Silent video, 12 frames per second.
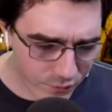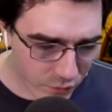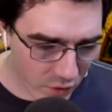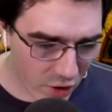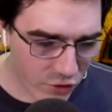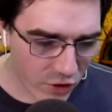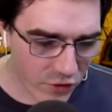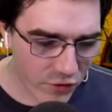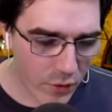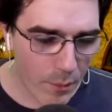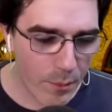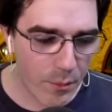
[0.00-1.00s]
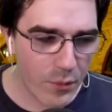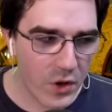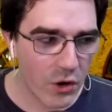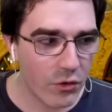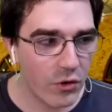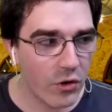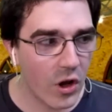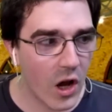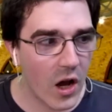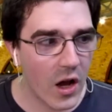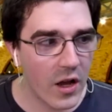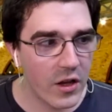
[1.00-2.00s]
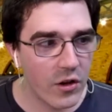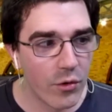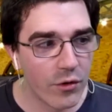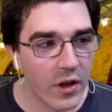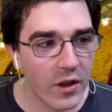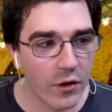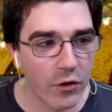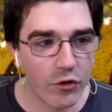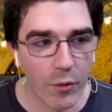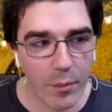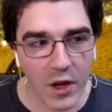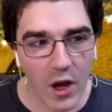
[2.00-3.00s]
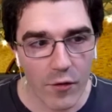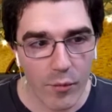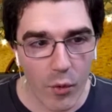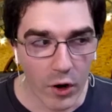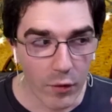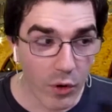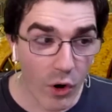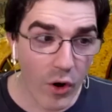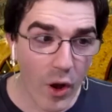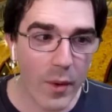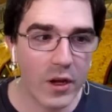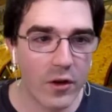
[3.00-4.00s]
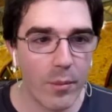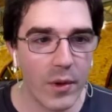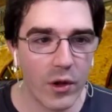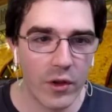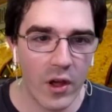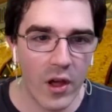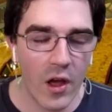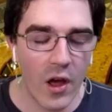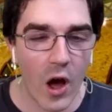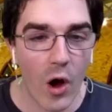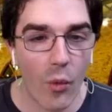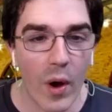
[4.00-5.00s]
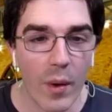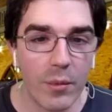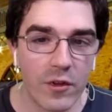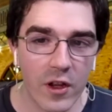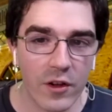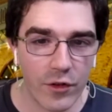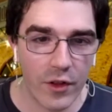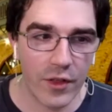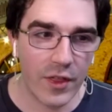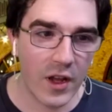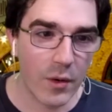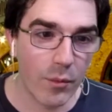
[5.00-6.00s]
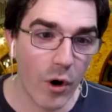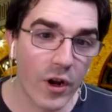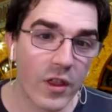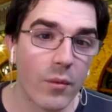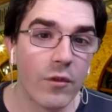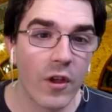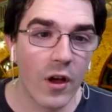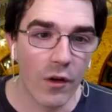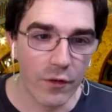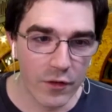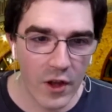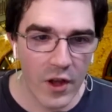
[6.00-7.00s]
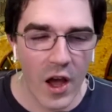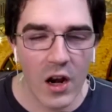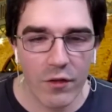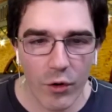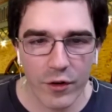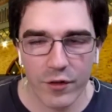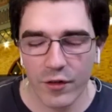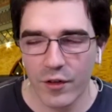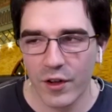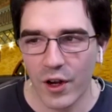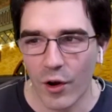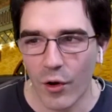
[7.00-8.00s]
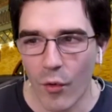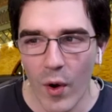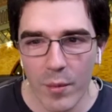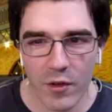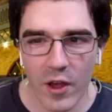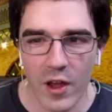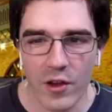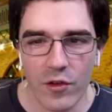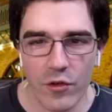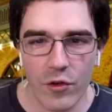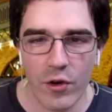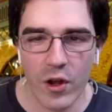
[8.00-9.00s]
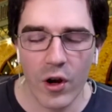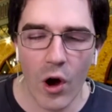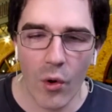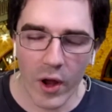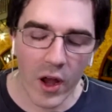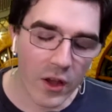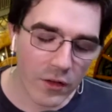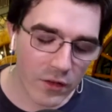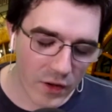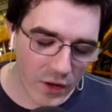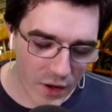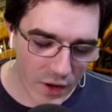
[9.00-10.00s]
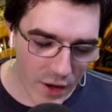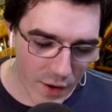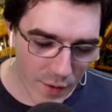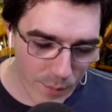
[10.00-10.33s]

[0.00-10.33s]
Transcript: just you know uh, using their jumping off point of programming to build a website so that they can market themselves. And of course, you know a website you can always um,